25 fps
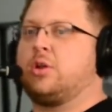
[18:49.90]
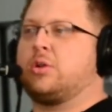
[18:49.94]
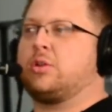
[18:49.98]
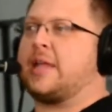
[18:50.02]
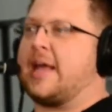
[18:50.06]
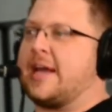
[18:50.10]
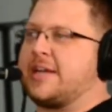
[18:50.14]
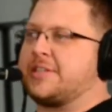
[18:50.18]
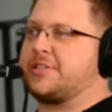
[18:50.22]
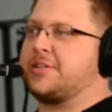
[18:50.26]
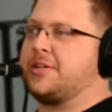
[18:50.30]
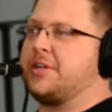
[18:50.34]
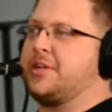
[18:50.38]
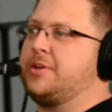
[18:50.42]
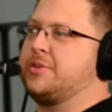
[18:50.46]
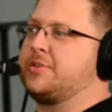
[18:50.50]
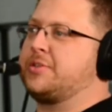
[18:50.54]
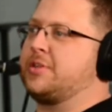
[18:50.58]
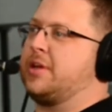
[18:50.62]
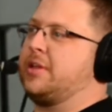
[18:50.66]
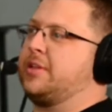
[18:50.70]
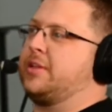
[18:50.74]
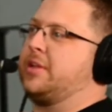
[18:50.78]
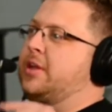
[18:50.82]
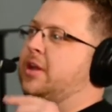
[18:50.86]
Last year he
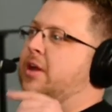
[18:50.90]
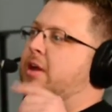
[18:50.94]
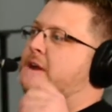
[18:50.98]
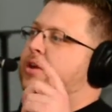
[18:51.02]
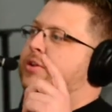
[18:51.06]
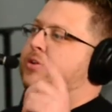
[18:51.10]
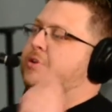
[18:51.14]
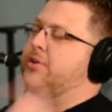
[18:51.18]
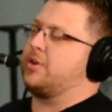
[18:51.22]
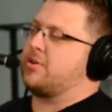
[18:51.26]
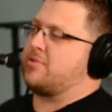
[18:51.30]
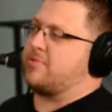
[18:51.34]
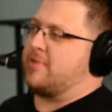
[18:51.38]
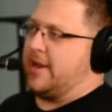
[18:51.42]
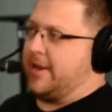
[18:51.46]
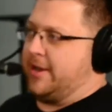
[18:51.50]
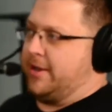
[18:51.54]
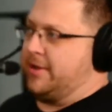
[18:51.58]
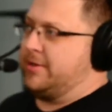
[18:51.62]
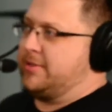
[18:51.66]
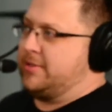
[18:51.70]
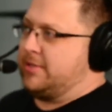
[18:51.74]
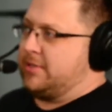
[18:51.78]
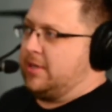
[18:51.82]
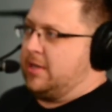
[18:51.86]
was on the New York
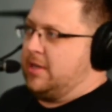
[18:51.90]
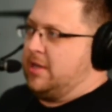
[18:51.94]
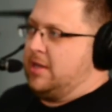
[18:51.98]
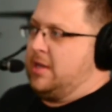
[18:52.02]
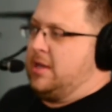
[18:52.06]
Rhinos,